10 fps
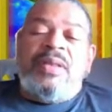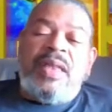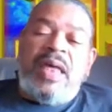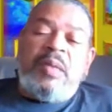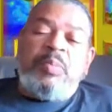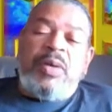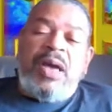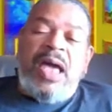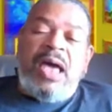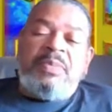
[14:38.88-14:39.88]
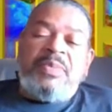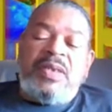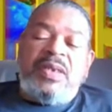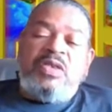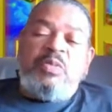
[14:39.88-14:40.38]
That perhaps
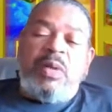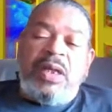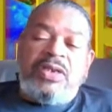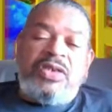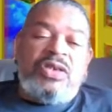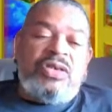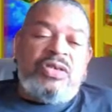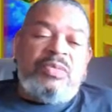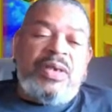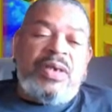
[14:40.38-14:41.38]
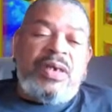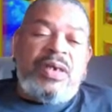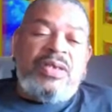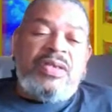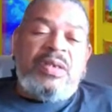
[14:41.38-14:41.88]
he has blessed you
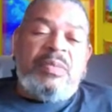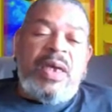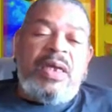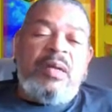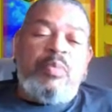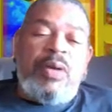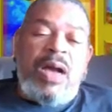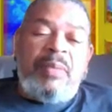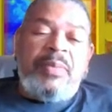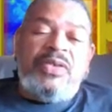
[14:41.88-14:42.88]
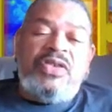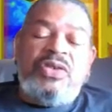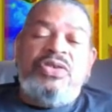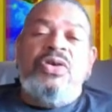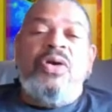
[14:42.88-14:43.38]
because he made a promise
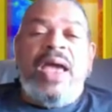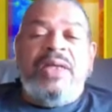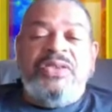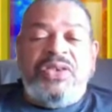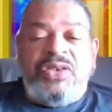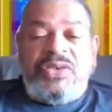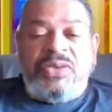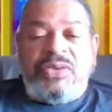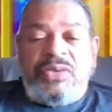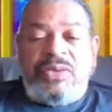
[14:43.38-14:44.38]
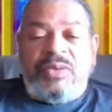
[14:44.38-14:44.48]
to your ancestors